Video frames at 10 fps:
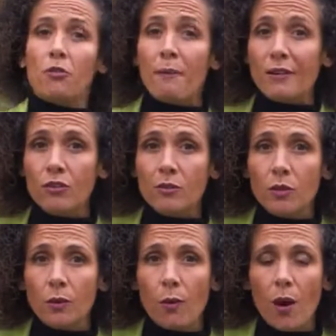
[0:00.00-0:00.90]
of bedrooms
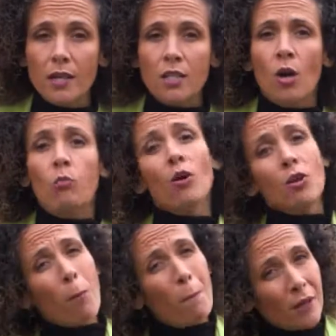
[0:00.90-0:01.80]
required, what
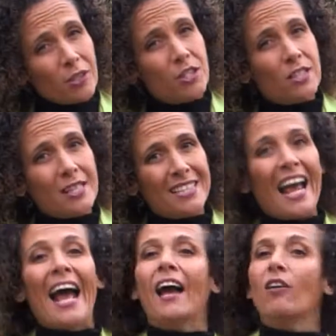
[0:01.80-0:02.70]
your budget is,
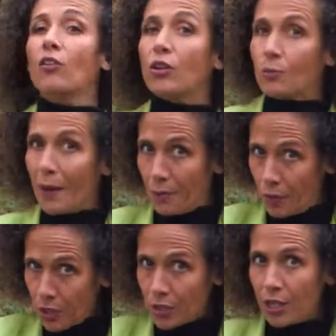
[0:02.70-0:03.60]
how long you may
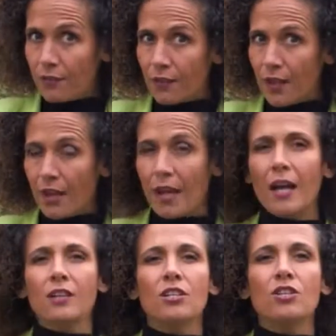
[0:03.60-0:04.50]
wish to live there,
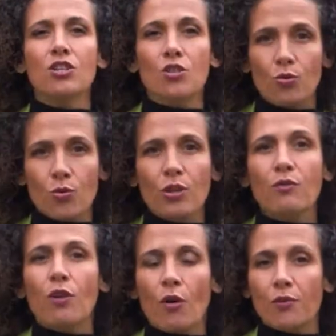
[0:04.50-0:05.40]
and ensure
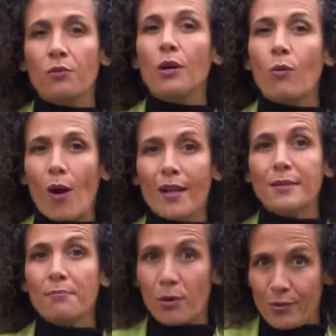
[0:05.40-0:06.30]
you've got the required
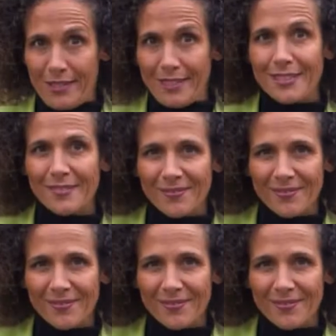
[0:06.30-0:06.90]
deposit.